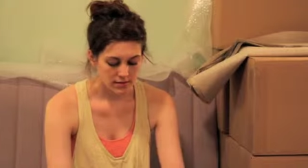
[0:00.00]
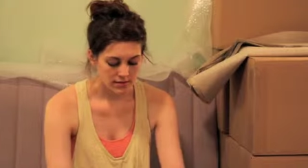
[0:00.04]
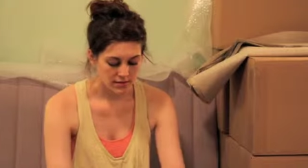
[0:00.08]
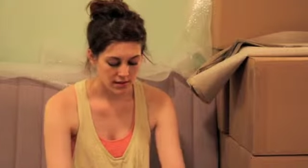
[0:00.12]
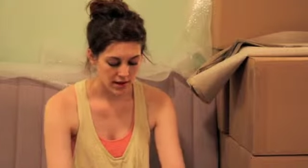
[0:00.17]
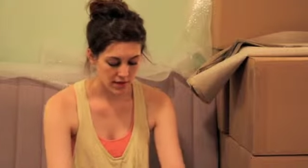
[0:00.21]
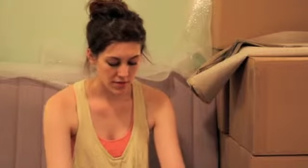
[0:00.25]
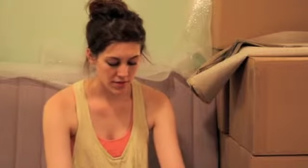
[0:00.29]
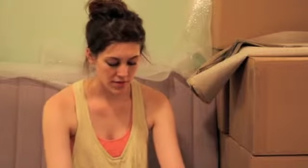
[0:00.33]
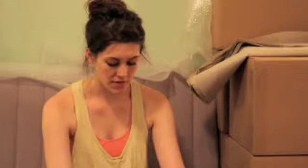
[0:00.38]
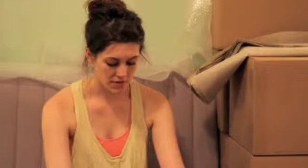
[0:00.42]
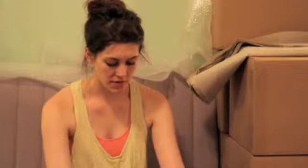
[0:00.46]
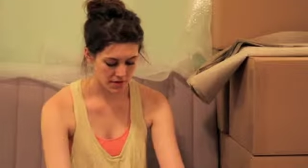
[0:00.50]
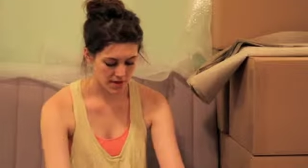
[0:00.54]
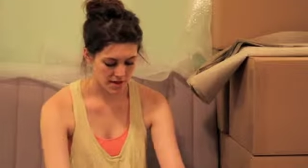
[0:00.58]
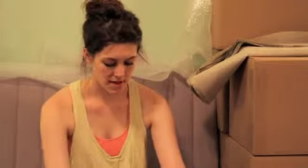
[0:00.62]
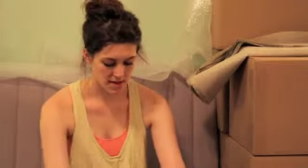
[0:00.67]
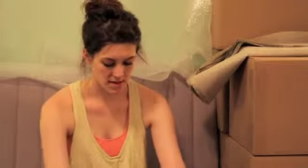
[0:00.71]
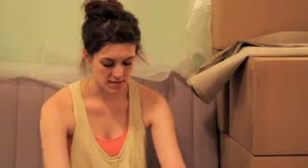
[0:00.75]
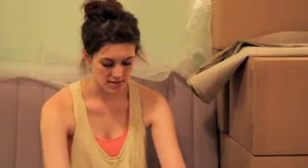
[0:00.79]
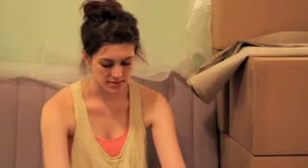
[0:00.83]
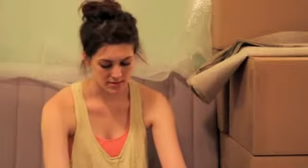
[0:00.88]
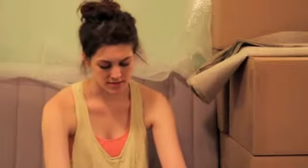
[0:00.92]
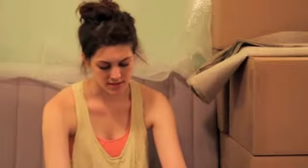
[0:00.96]
how
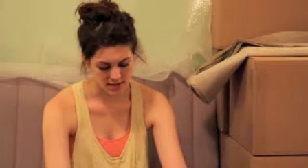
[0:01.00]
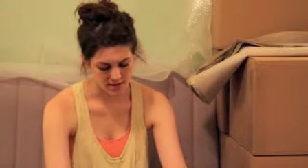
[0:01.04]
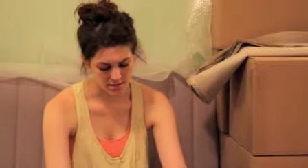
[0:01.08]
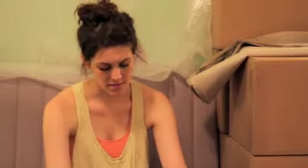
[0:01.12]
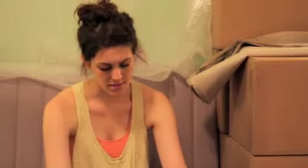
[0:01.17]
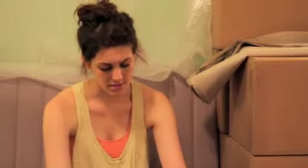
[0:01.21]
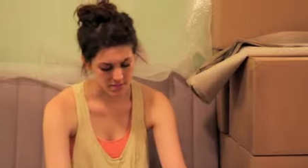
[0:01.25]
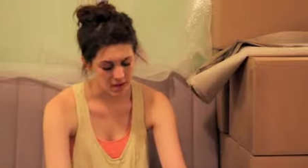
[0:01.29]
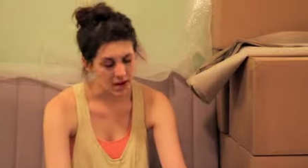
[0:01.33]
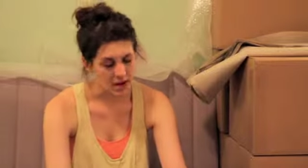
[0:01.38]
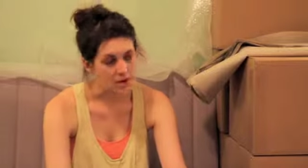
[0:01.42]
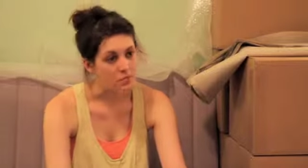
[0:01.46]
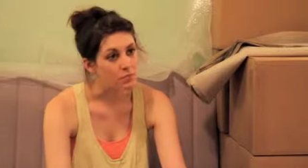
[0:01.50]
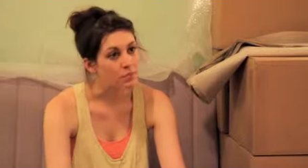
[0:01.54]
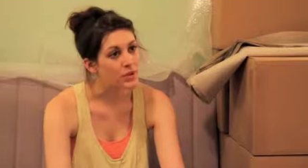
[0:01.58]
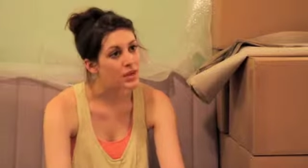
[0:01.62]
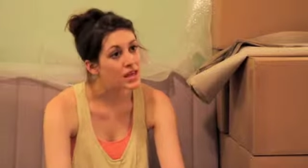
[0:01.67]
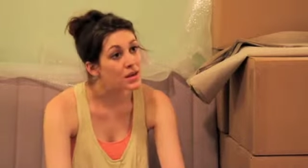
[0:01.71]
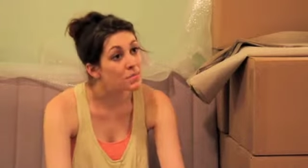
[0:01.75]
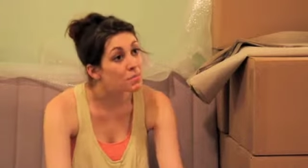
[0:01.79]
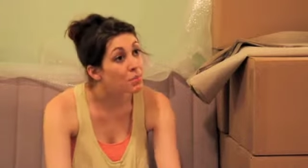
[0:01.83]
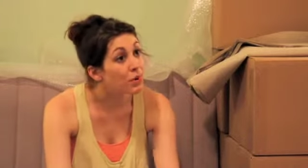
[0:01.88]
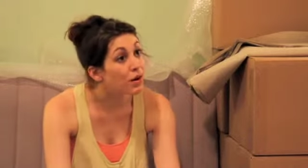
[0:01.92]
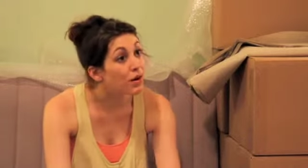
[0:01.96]
things and, and
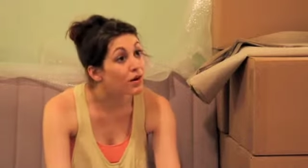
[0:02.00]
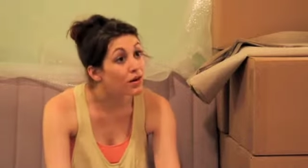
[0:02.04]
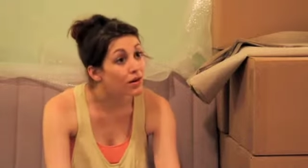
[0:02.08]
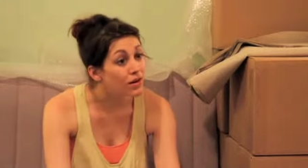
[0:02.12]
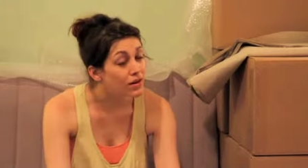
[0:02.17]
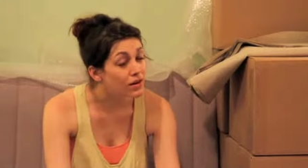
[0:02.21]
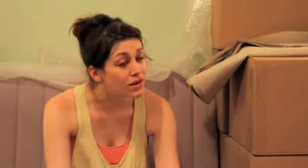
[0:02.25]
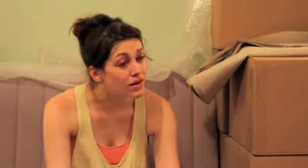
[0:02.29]
people